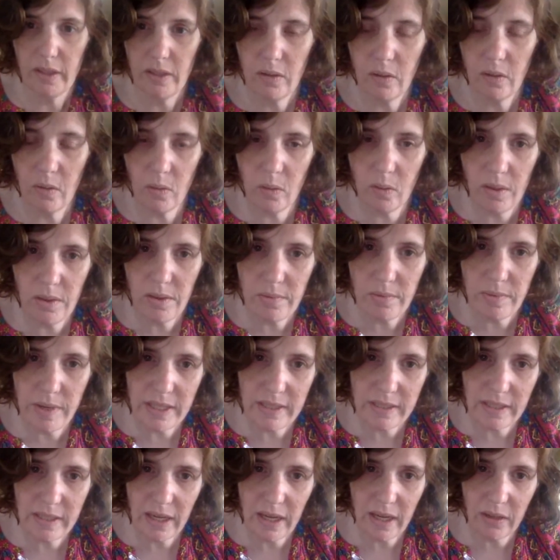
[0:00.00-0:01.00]
all the way
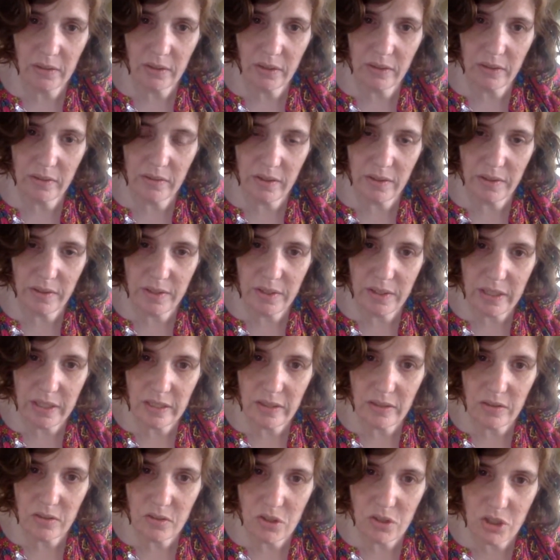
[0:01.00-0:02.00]
down until the
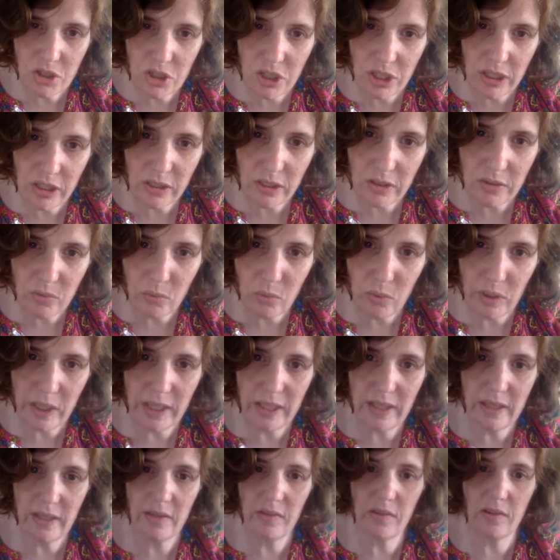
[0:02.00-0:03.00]
needle shield
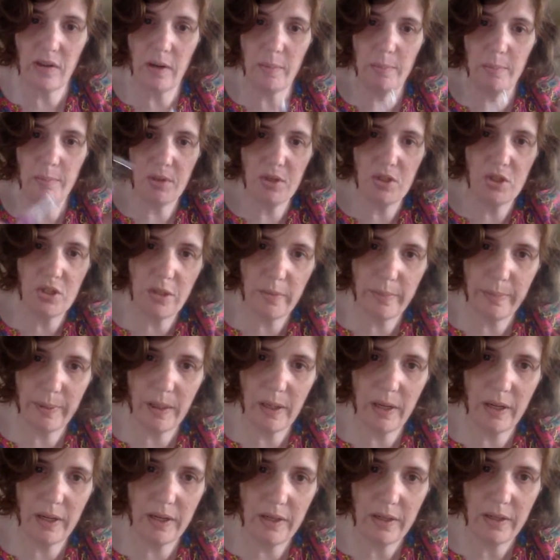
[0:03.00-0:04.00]
wings are pushed
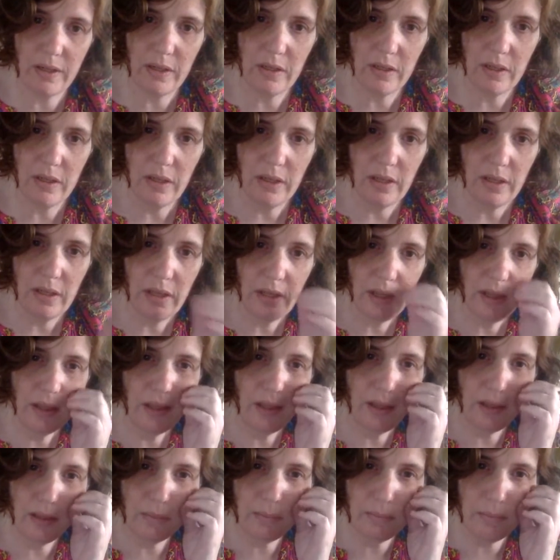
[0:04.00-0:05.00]
apart.
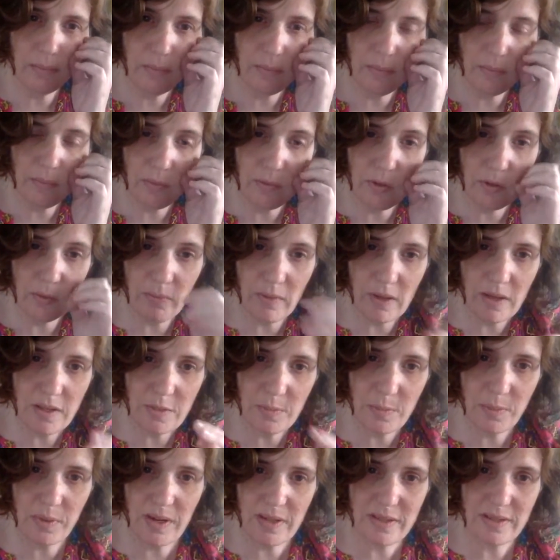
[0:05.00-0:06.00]
You
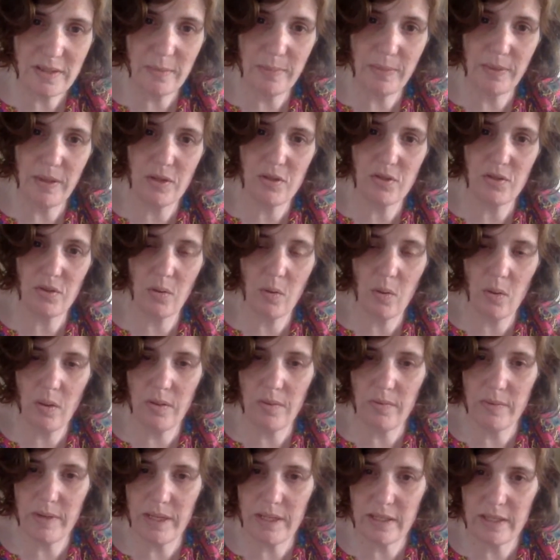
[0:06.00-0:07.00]
must press the plunger all
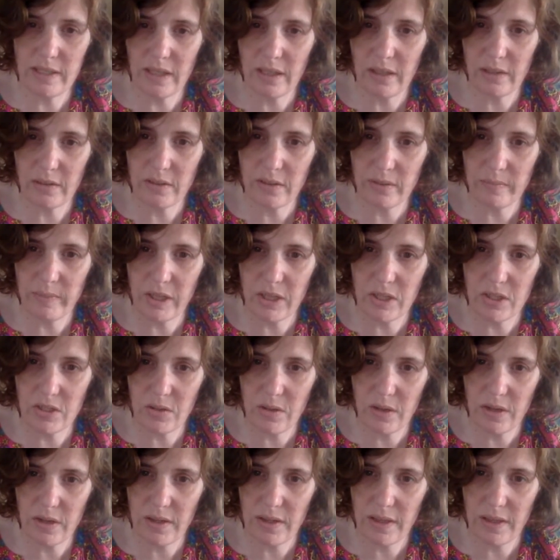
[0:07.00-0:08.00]
the way down to make
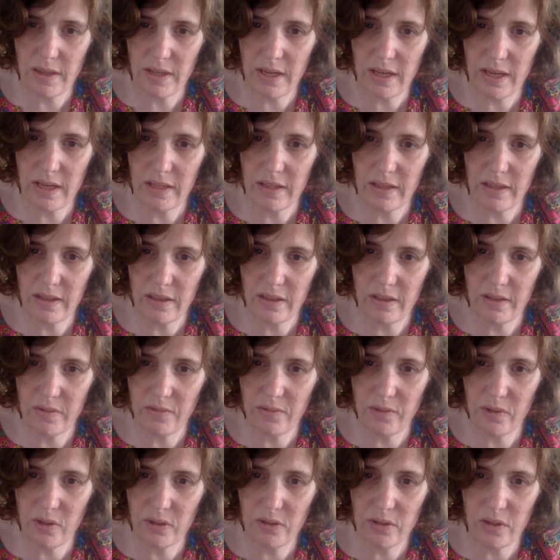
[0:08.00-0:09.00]
sure that the
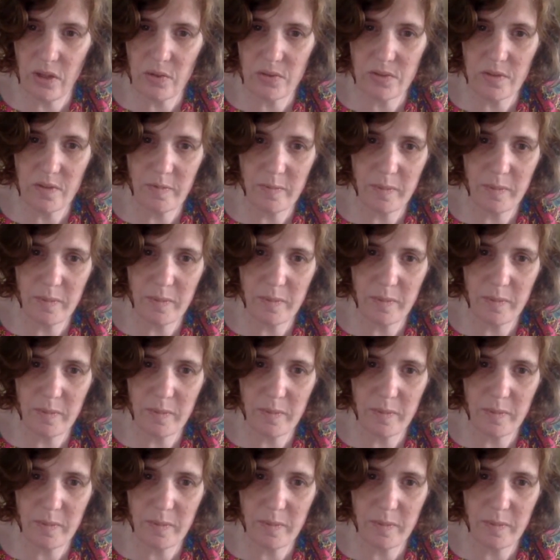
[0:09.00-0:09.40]
full dose of